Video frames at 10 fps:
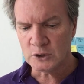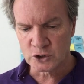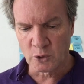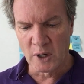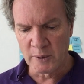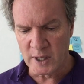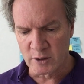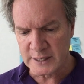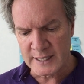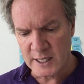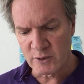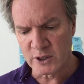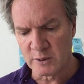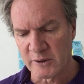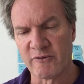So here we are, it's 800
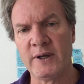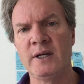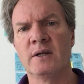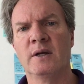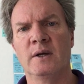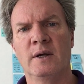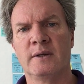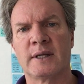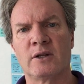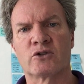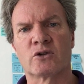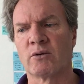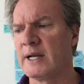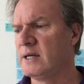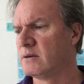cubic feet. That looks
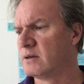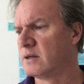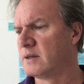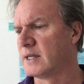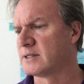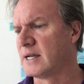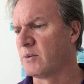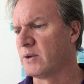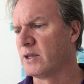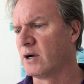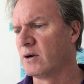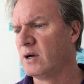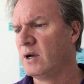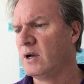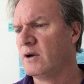great. That's now in there
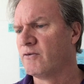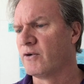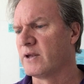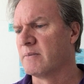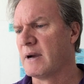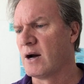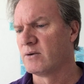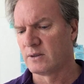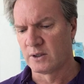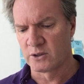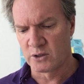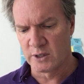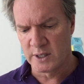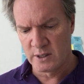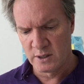for the amount. Looks
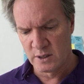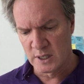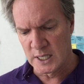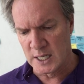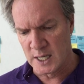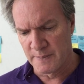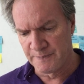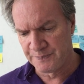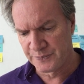good. There